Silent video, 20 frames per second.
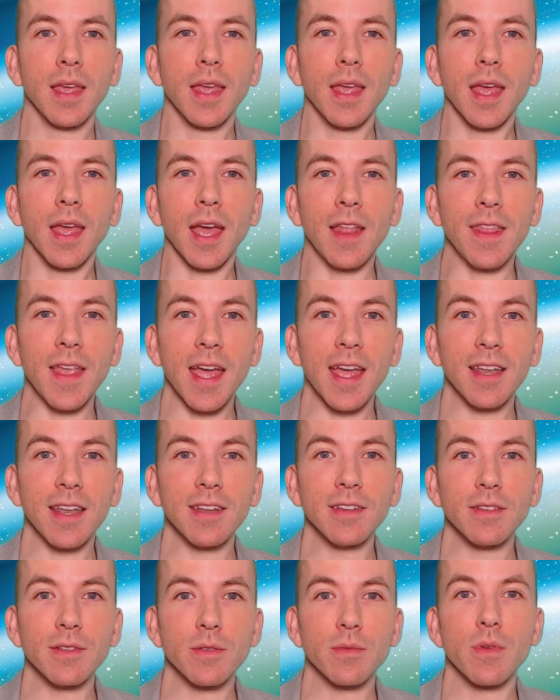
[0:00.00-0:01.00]
And
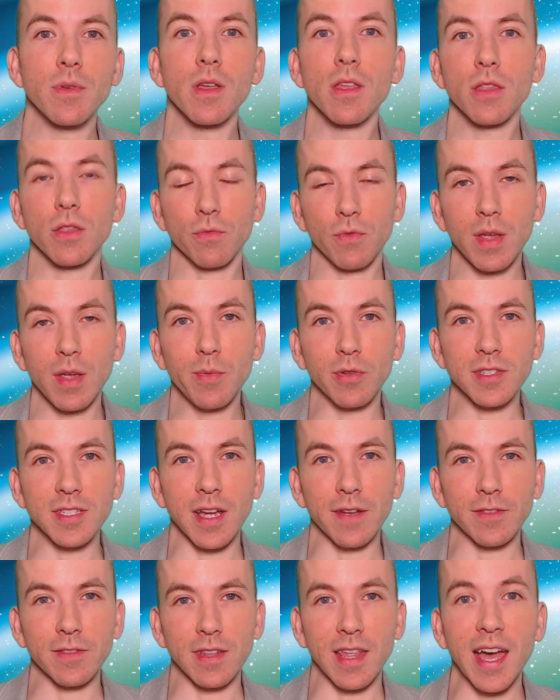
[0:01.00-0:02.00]
then three months
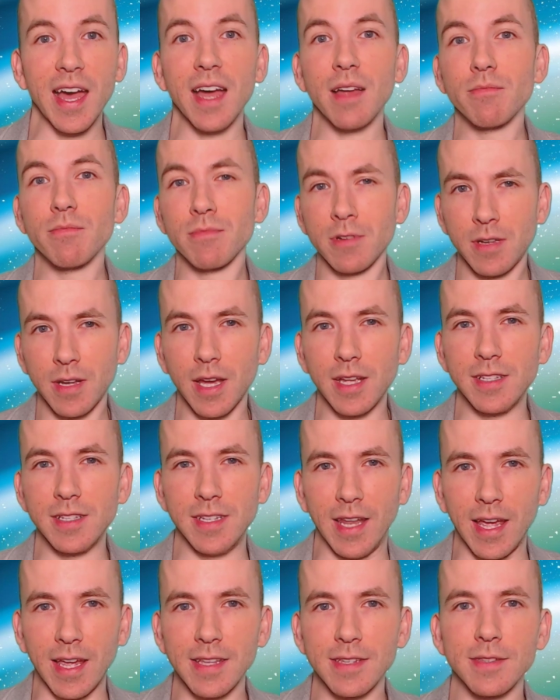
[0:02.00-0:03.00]
after that, 90
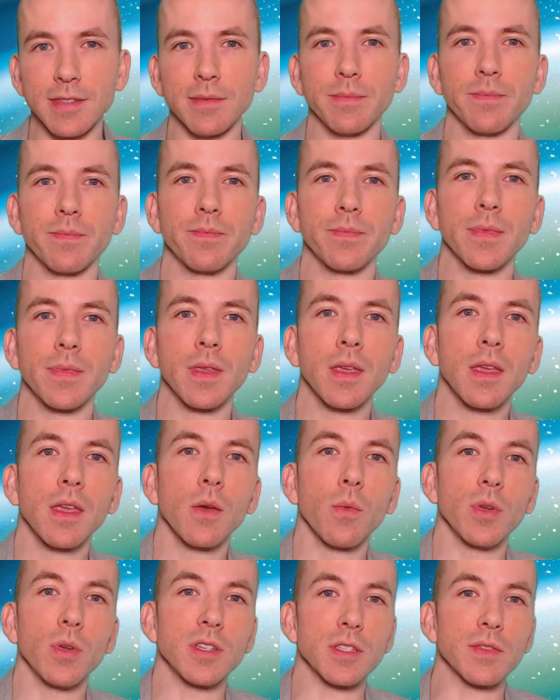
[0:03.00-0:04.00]
days,
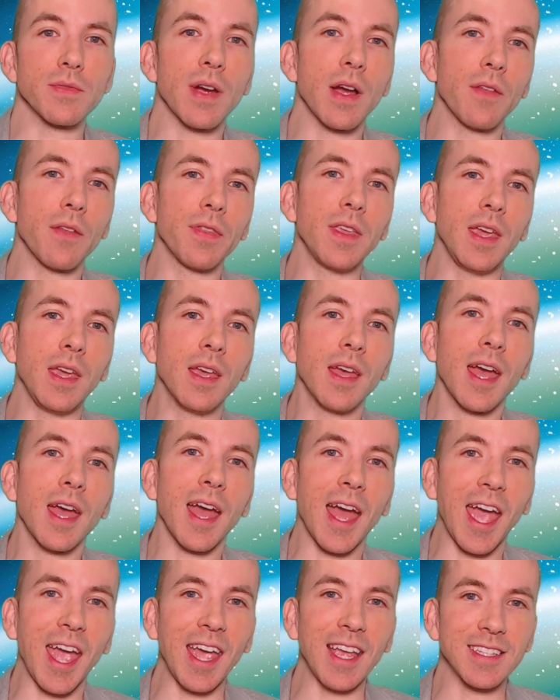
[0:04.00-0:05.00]
which is around the
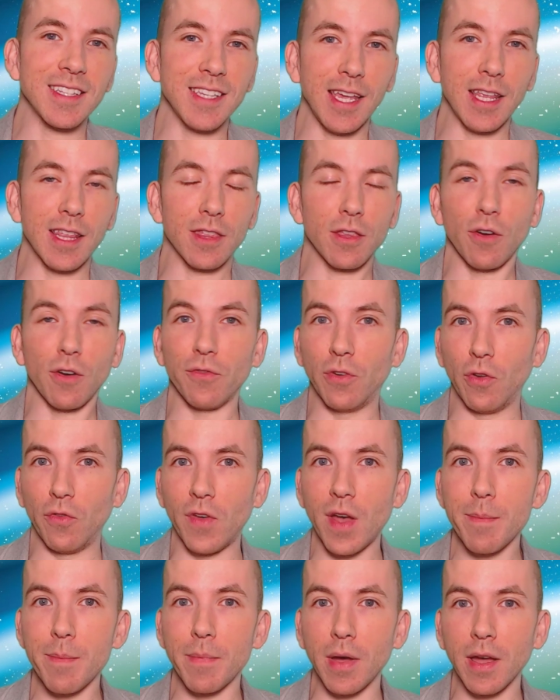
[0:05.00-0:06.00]
18th of
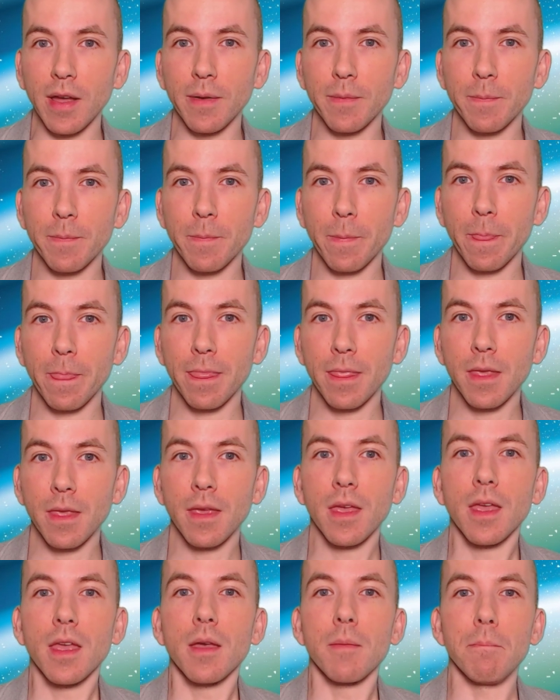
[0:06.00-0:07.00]
November,
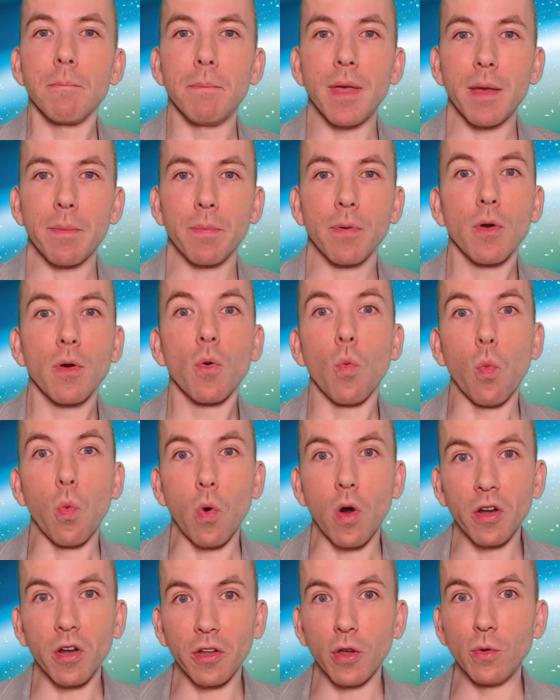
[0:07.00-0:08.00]
BIP
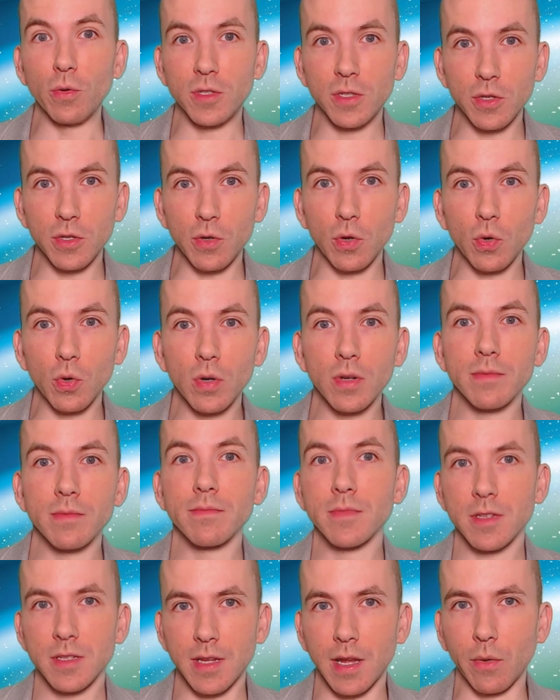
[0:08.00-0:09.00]
102,
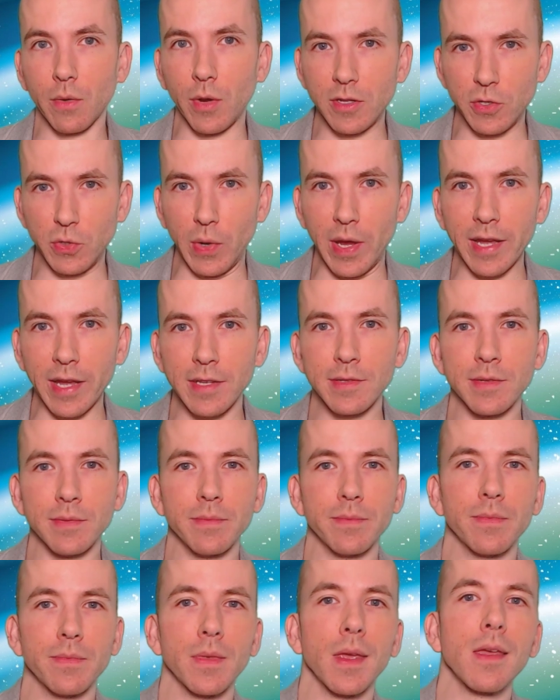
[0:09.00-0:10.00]
SegWit2x,
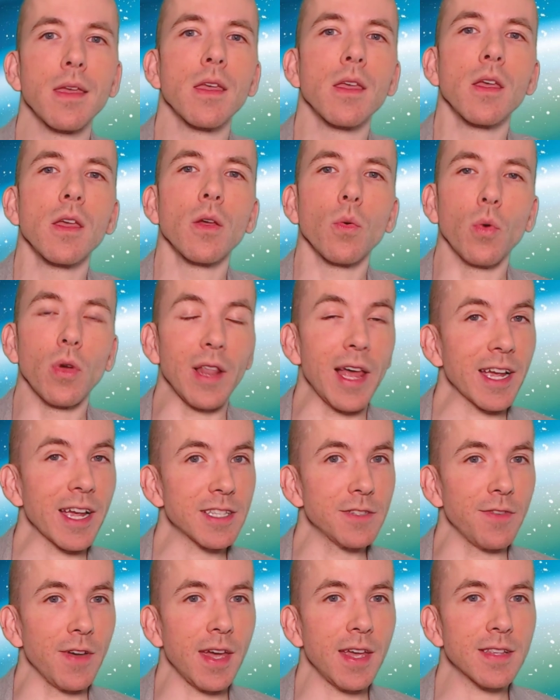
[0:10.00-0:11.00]
will
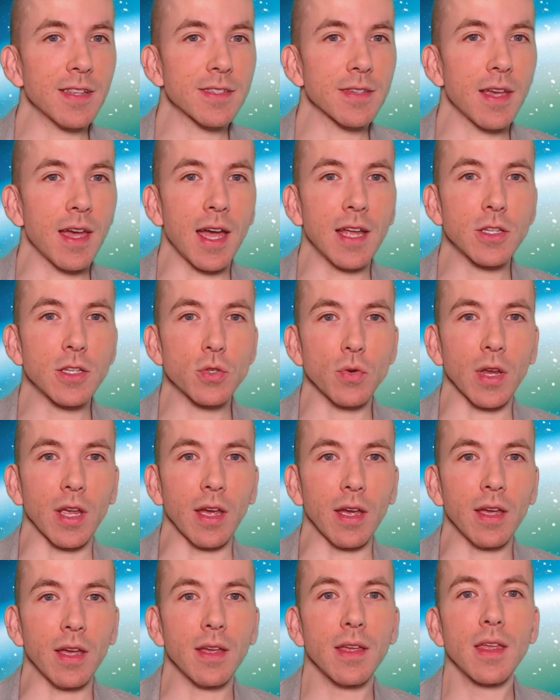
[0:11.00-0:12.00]
activate and trigger